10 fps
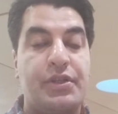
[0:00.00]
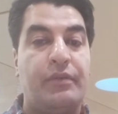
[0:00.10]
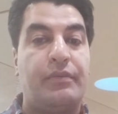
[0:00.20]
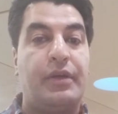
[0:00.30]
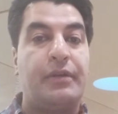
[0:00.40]

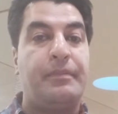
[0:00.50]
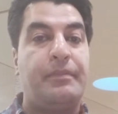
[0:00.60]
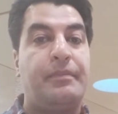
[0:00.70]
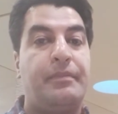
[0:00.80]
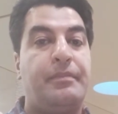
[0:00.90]
were
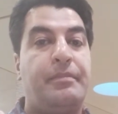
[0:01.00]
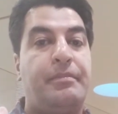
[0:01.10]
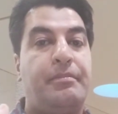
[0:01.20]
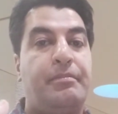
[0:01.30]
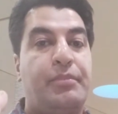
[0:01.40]

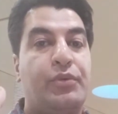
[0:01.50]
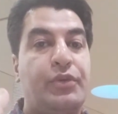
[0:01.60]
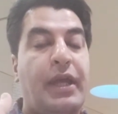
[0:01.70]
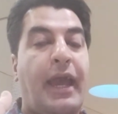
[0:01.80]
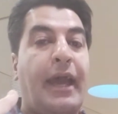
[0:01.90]

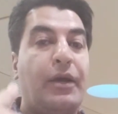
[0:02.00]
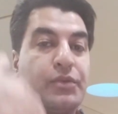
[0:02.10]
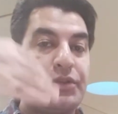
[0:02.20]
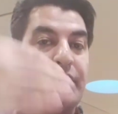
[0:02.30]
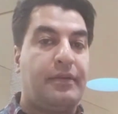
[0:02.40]
put
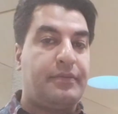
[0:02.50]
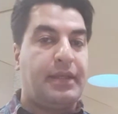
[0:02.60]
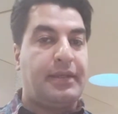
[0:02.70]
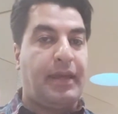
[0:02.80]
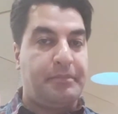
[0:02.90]
outside of the
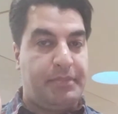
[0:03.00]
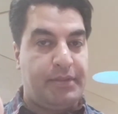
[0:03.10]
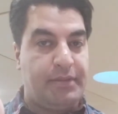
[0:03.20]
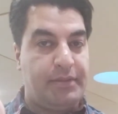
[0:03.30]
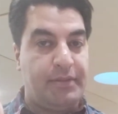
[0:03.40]
camp
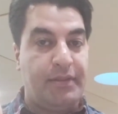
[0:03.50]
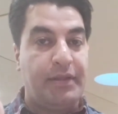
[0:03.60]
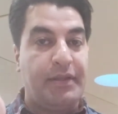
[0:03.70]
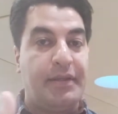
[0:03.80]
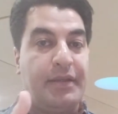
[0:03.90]

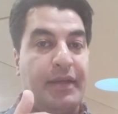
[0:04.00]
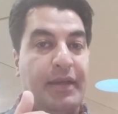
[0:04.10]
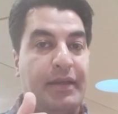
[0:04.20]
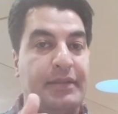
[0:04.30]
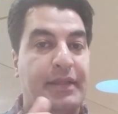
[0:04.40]

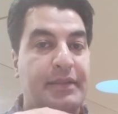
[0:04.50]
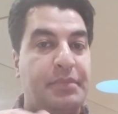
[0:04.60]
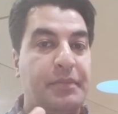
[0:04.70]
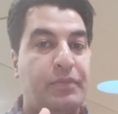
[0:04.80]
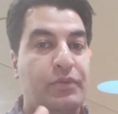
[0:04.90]
and that the
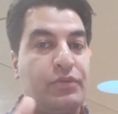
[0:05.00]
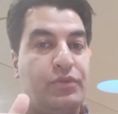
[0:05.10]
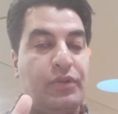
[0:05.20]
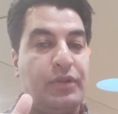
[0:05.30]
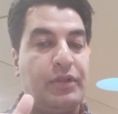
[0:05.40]
people
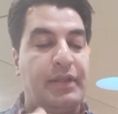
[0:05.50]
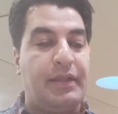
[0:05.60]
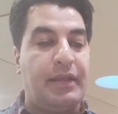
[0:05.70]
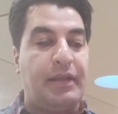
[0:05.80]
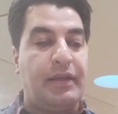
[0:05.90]

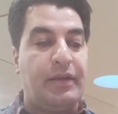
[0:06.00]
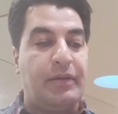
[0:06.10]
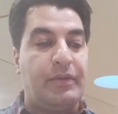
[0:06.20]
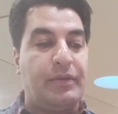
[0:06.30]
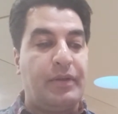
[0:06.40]
uh,
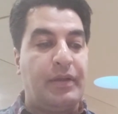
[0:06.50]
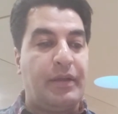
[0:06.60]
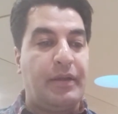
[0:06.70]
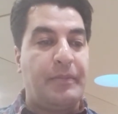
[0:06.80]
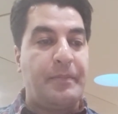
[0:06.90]

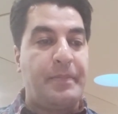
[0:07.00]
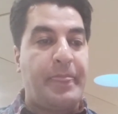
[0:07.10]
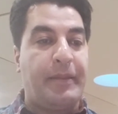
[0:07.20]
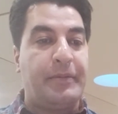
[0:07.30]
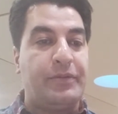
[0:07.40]
um,
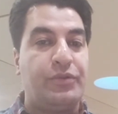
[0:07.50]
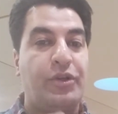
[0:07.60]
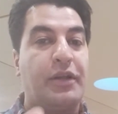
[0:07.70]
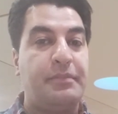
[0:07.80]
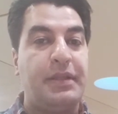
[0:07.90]
uh, do
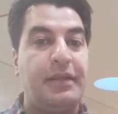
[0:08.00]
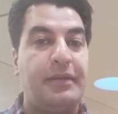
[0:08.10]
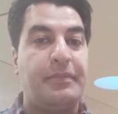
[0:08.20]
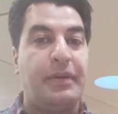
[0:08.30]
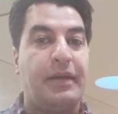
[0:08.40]
not
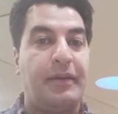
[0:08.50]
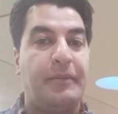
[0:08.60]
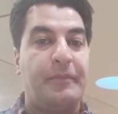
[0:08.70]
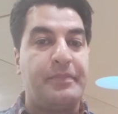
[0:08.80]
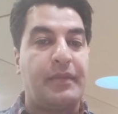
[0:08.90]
be
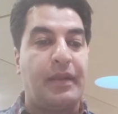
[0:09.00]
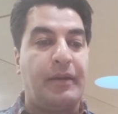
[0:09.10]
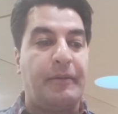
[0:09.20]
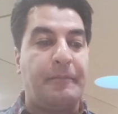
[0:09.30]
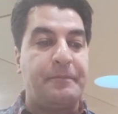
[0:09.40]
um,
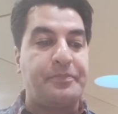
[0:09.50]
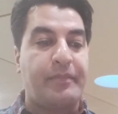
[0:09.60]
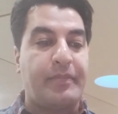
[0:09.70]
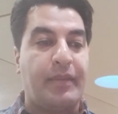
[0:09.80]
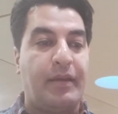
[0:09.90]
um,
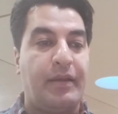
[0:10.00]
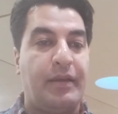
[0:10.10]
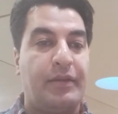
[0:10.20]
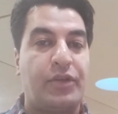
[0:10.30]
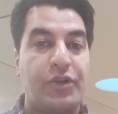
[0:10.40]

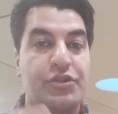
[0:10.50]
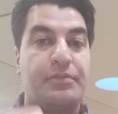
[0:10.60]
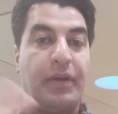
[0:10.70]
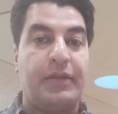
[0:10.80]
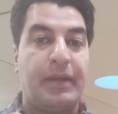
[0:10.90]
uh, touched
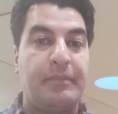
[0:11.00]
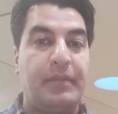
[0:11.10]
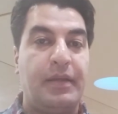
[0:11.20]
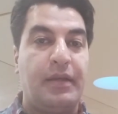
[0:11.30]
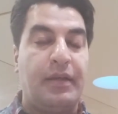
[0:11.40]
by them
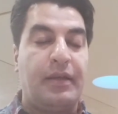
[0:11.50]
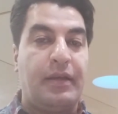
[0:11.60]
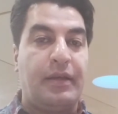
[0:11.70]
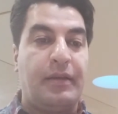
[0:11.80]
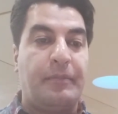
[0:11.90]

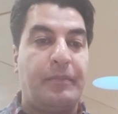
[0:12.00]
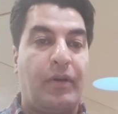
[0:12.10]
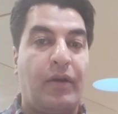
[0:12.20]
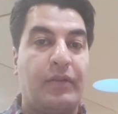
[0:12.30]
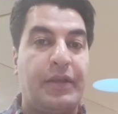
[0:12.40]
um,
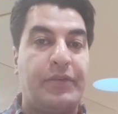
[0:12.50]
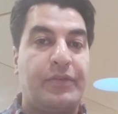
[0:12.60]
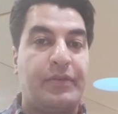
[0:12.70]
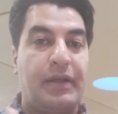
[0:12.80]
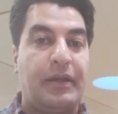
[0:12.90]

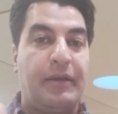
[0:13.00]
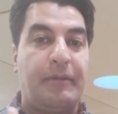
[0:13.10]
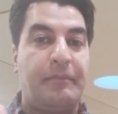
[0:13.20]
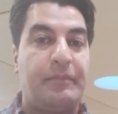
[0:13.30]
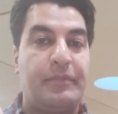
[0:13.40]
unless
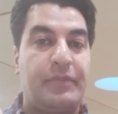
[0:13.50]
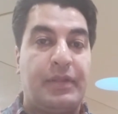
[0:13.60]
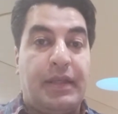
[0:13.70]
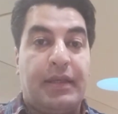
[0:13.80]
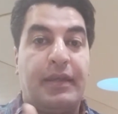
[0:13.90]
um,
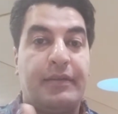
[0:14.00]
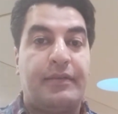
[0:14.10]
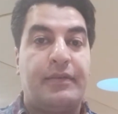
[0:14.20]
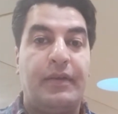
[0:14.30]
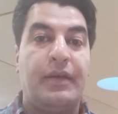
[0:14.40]
they
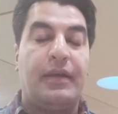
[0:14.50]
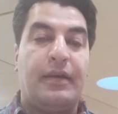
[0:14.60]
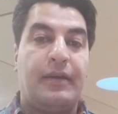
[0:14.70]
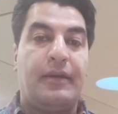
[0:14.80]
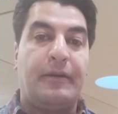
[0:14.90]
get
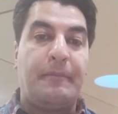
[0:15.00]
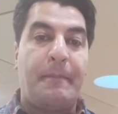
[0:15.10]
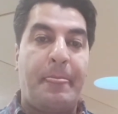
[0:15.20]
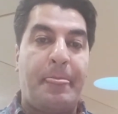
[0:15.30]
um,